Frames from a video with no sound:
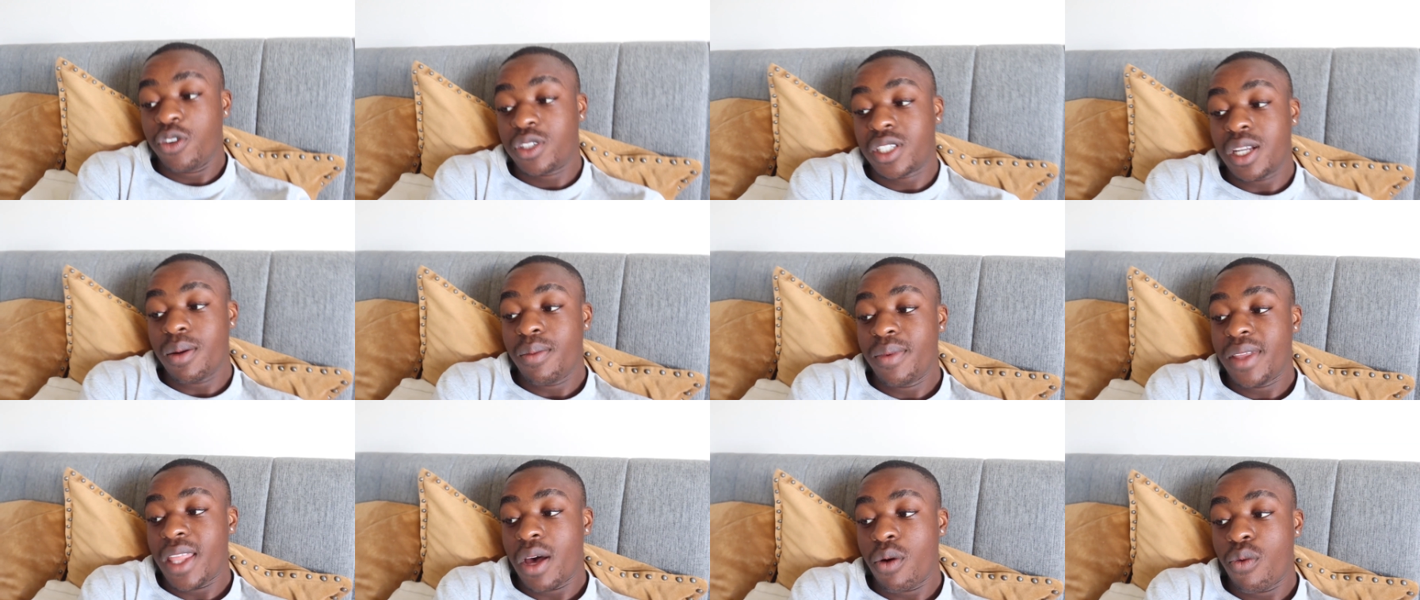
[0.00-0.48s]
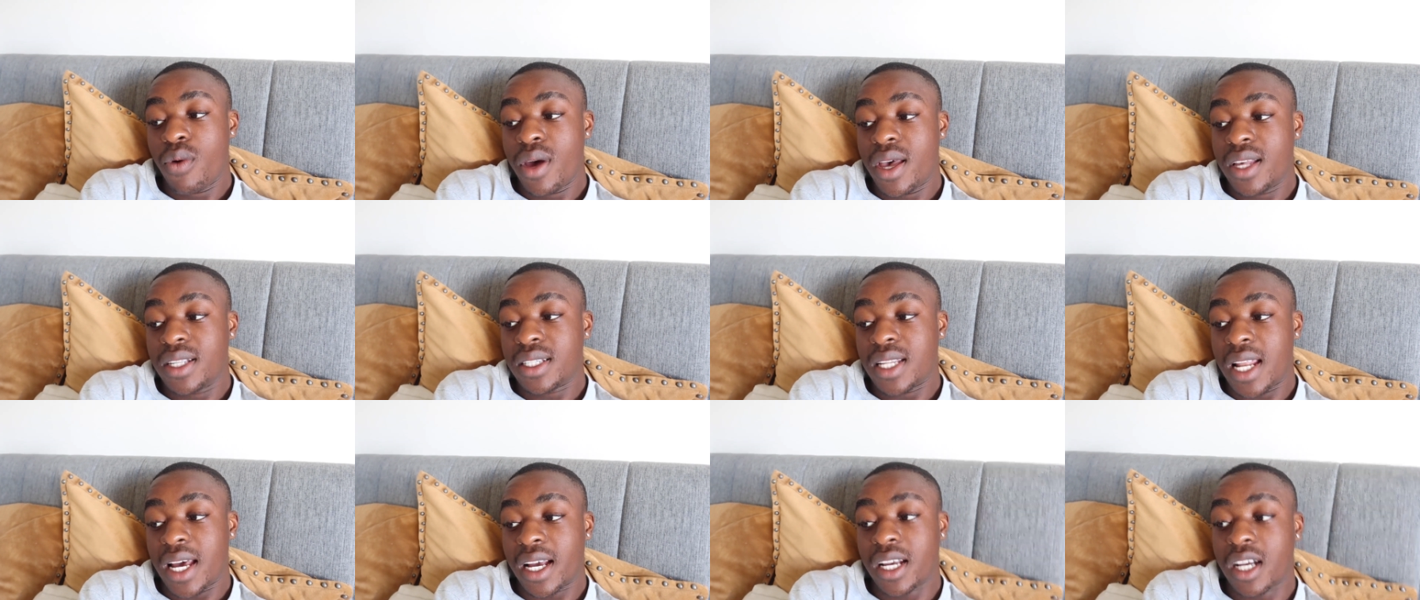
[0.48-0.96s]
for someone that
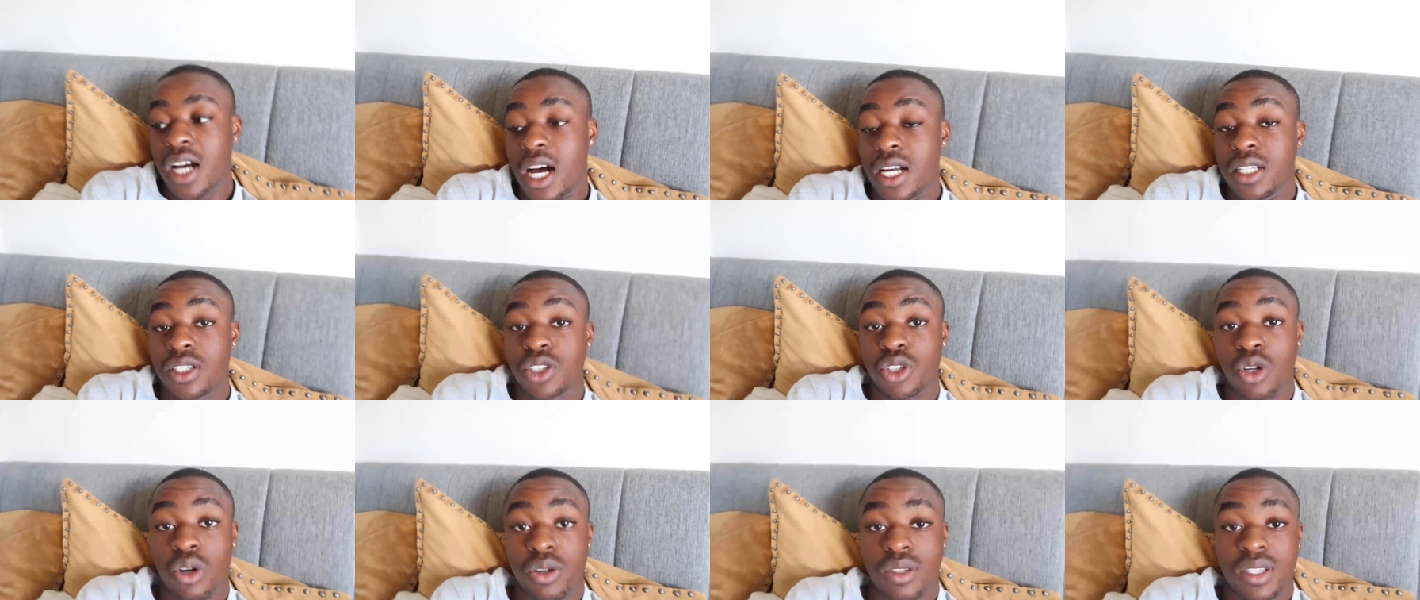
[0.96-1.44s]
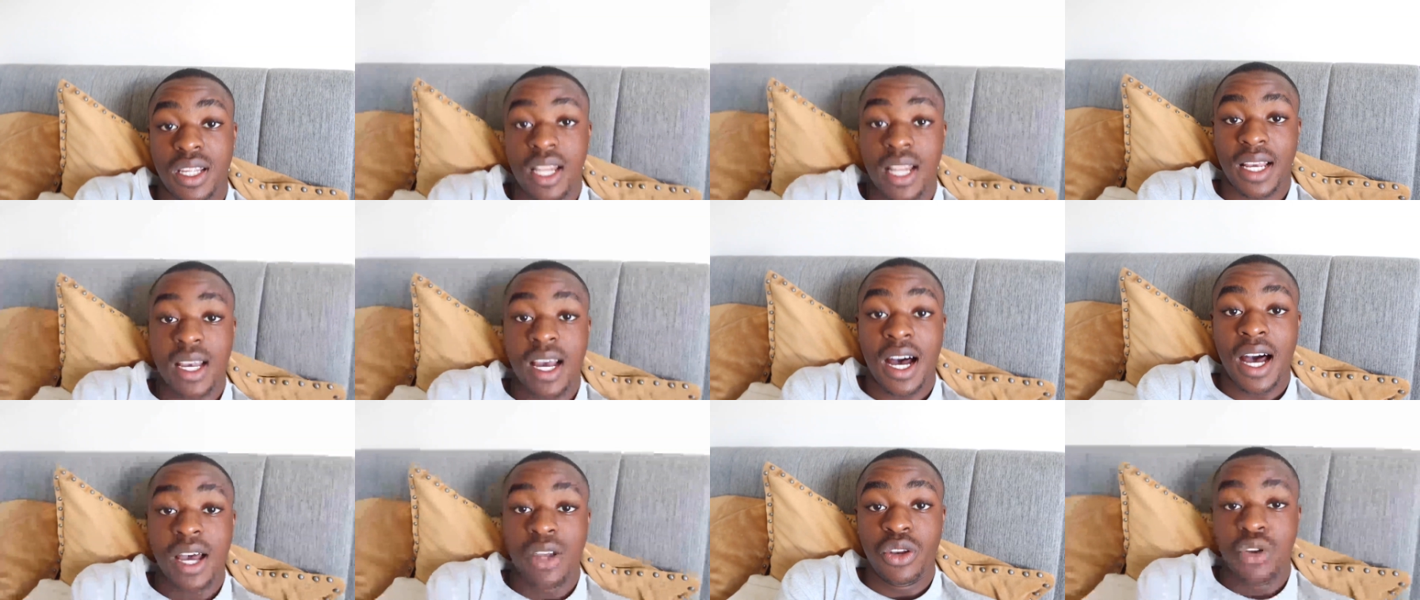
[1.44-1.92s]
wears like cut socks
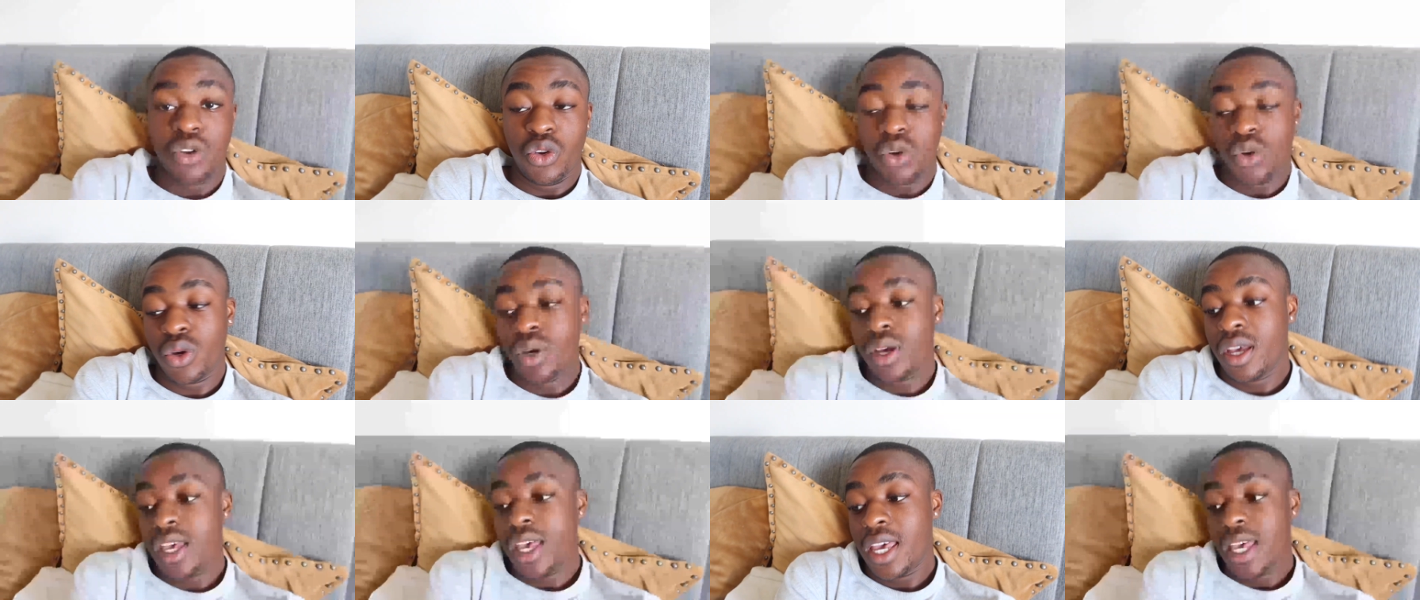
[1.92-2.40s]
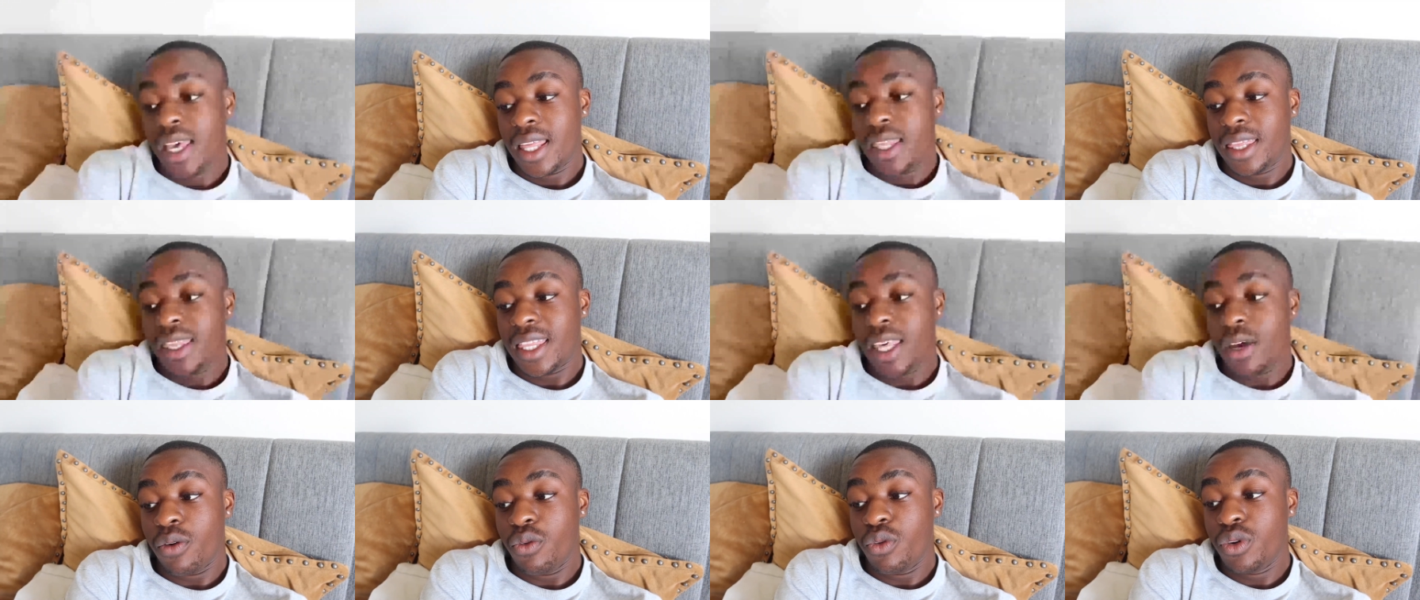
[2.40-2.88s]
like I do,
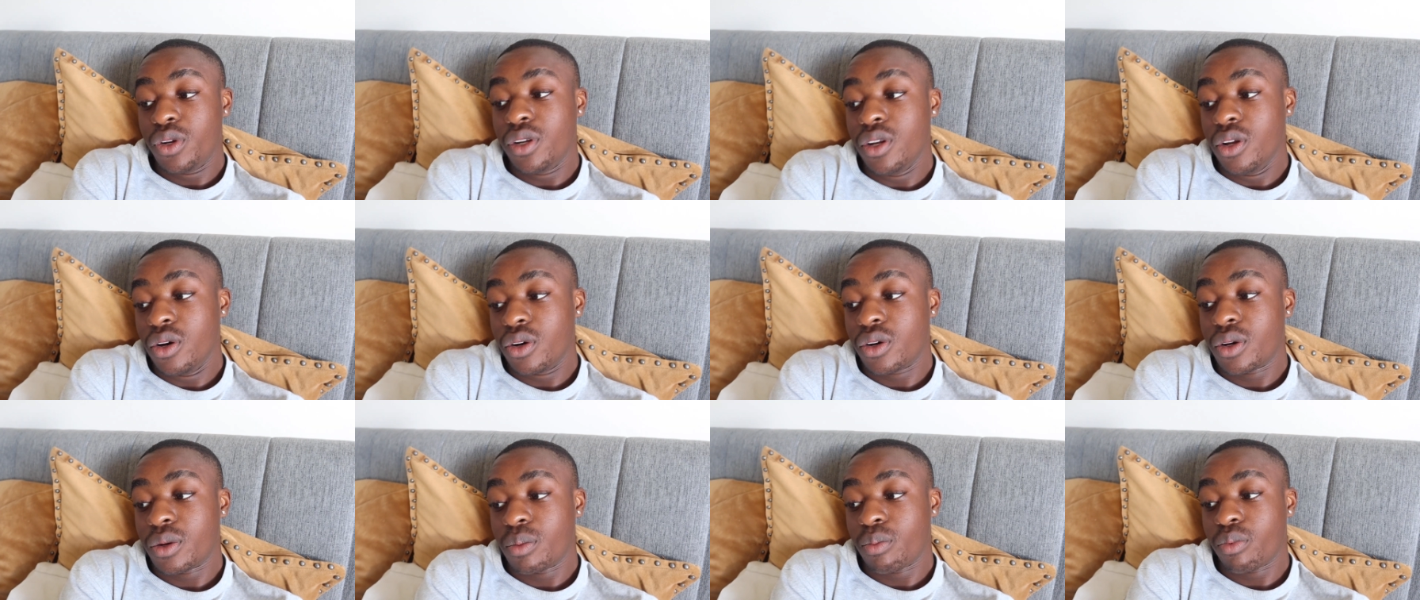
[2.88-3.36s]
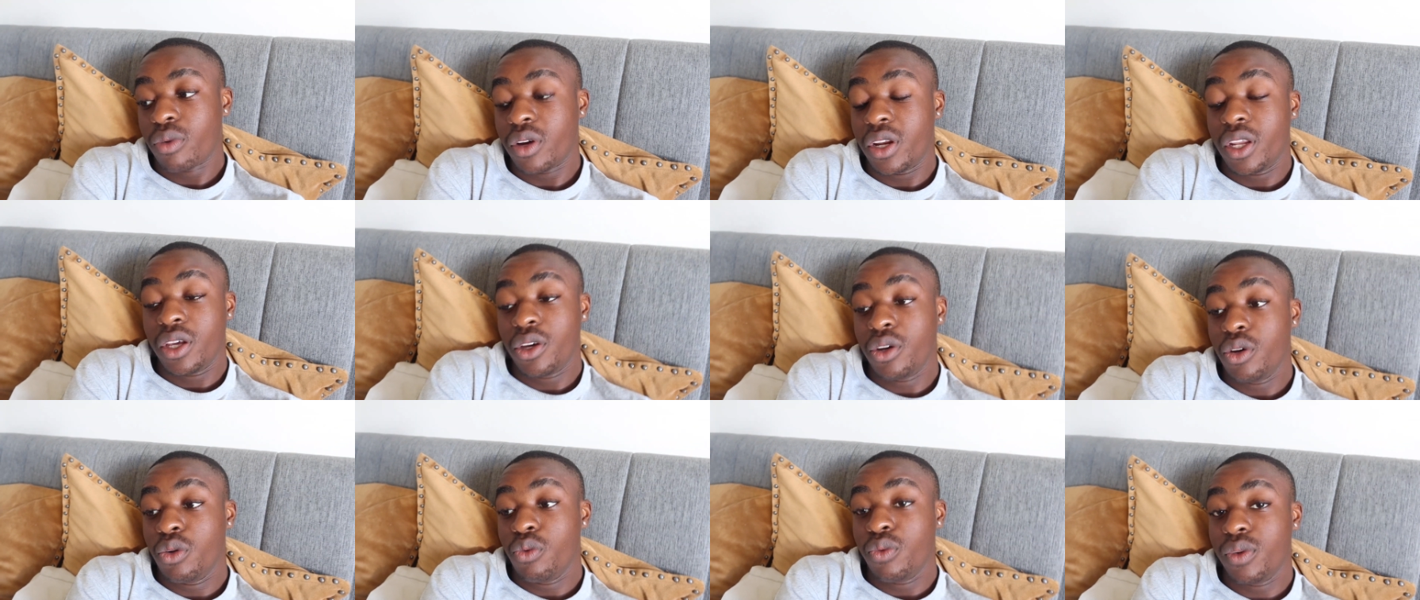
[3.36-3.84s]
they would look
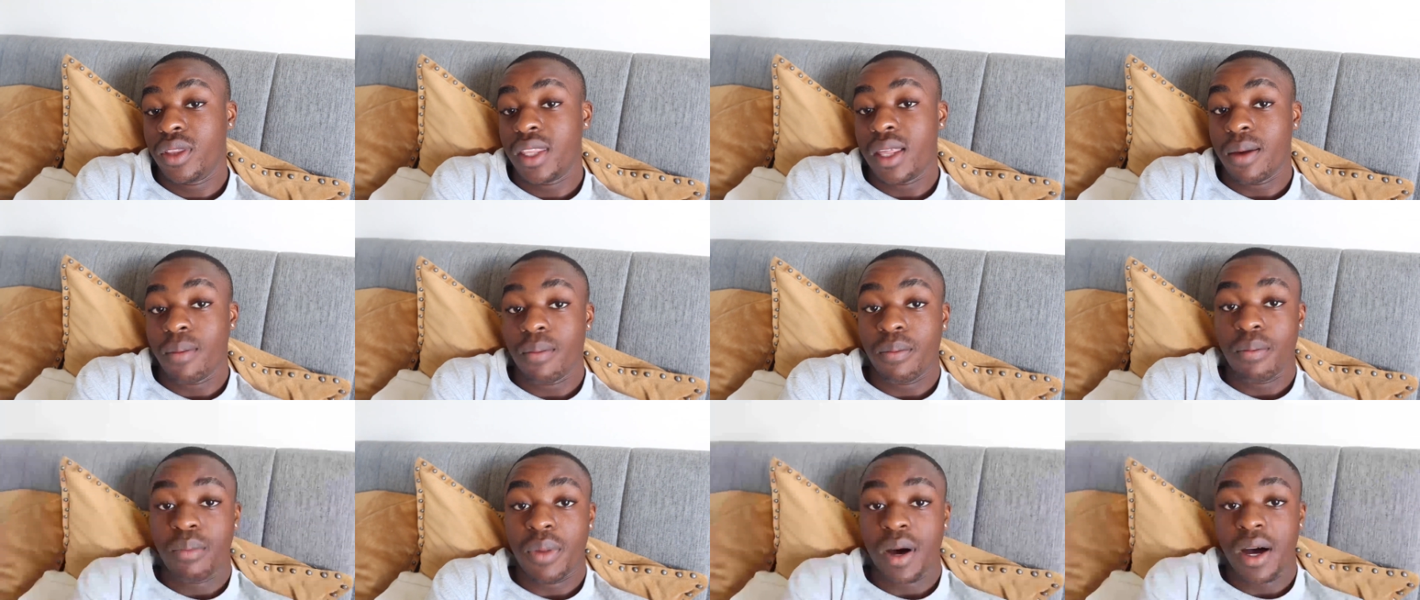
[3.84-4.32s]
pretty good with them.